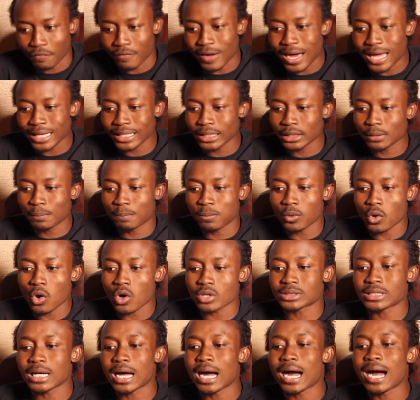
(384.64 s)
Valid
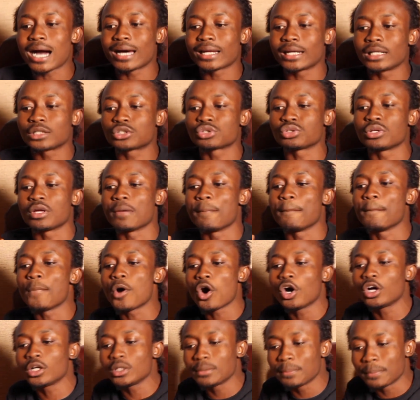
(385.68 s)
blocks are added to
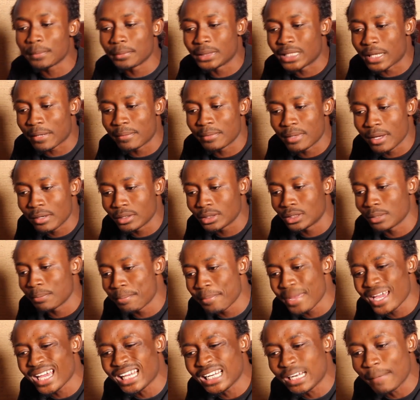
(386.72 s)
the
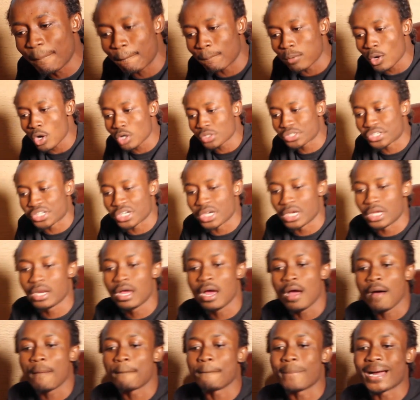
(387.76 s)
main blockchain
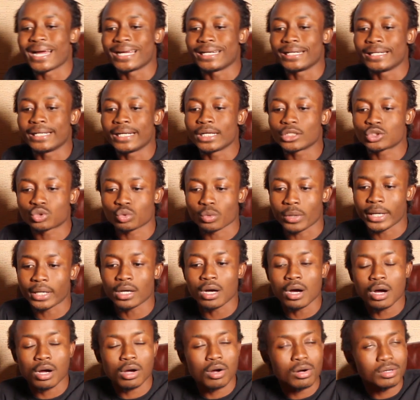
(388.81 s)
by
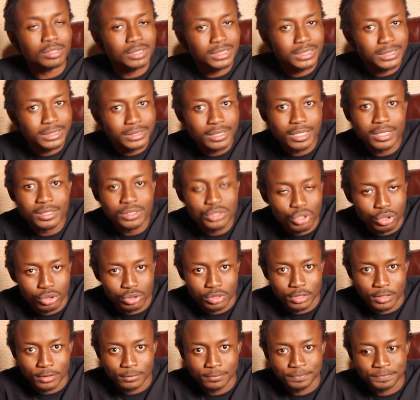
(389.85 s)
network
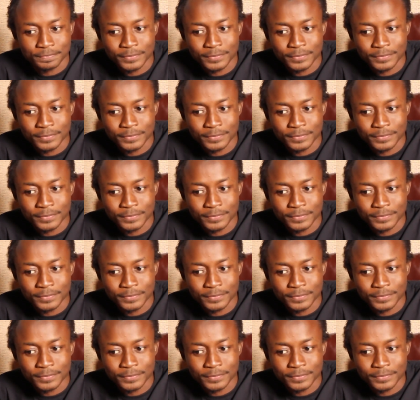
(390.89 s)
consensus.